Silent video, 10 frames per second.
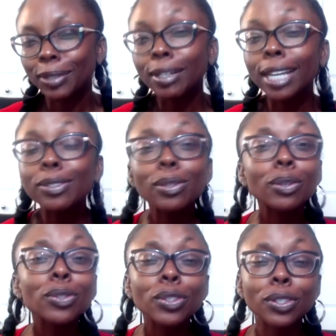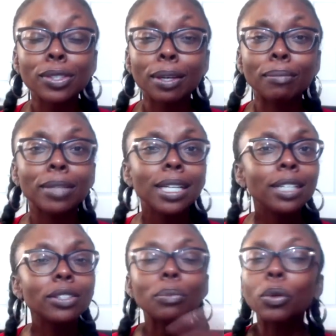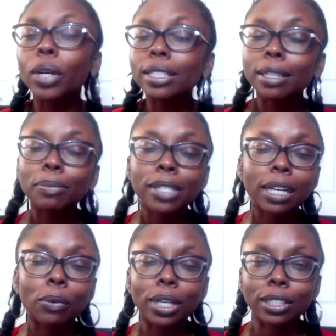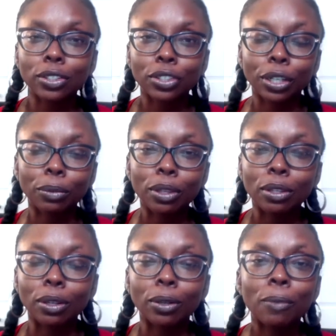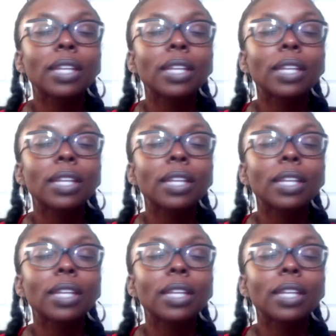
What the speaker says: Okay, so those are just some quick tips that I wanted to share with you.